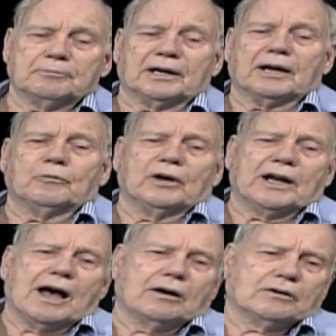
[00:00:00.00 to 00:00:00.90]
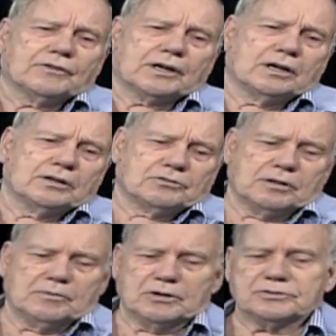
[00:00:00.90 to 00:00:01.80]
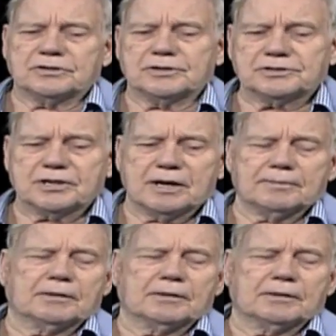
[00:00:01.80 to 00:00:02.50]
but I went out of the country most of the time.